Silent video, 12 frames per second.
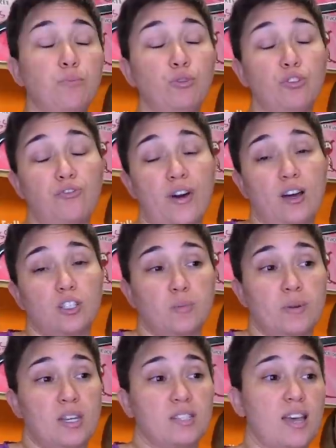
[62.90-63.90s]
pull the file to
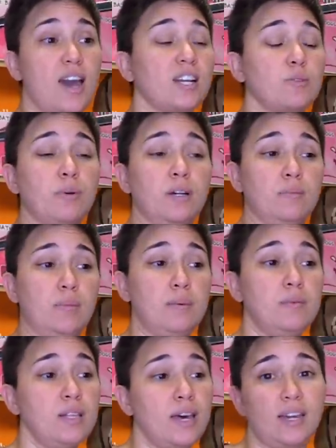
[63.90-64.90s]
be exact, but
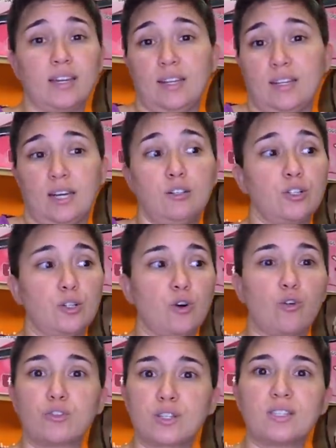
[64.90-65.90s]
maybe like,
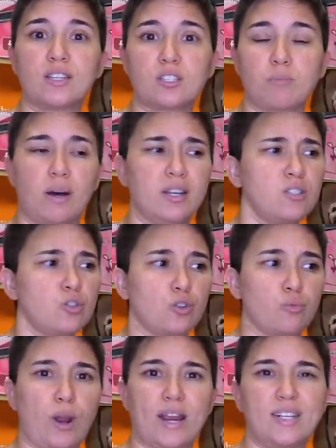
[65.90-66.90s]
over 6 months
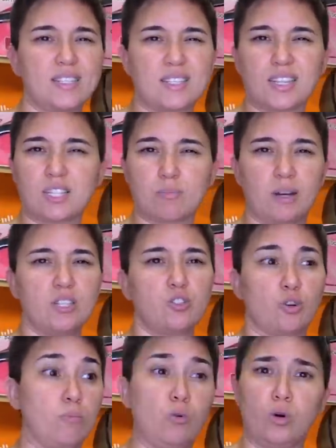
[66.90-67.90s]
or right at 6
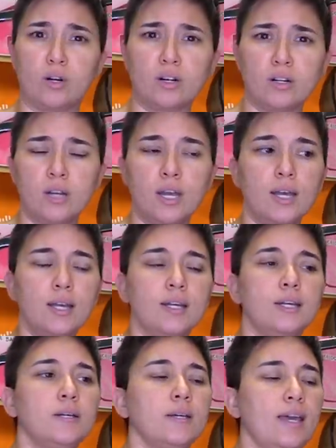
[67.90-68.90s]
months or more.
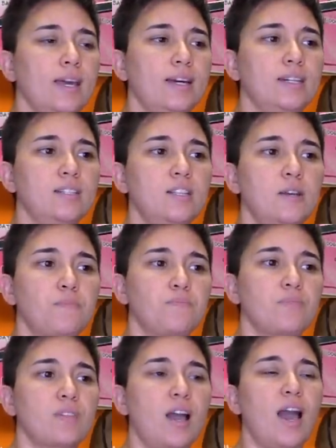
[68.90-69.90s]
And
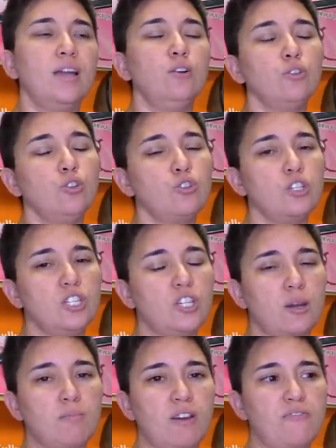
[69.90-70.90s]
I don't usually
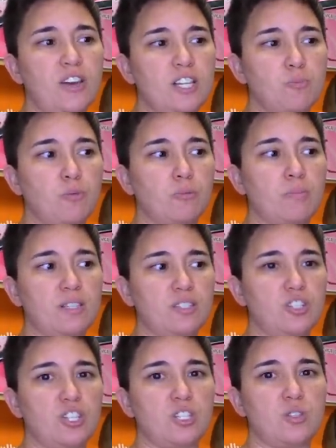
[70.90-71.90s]
check my Facebook
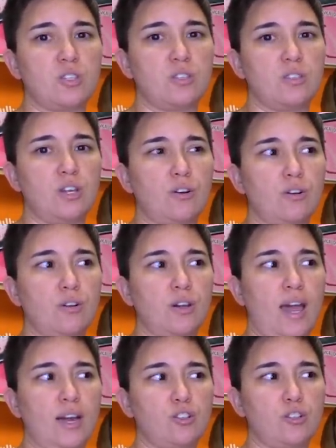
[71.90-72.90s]
messages. They're
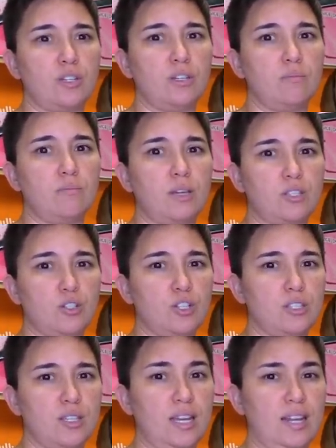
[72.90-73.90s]
actually
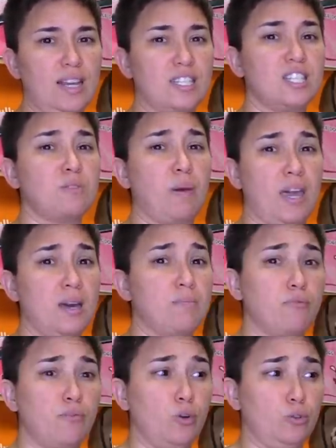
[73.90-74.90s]
messages in a
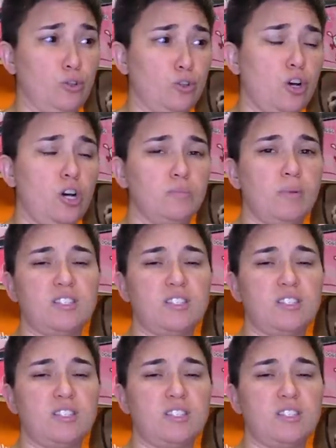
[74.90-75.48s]
spam folder called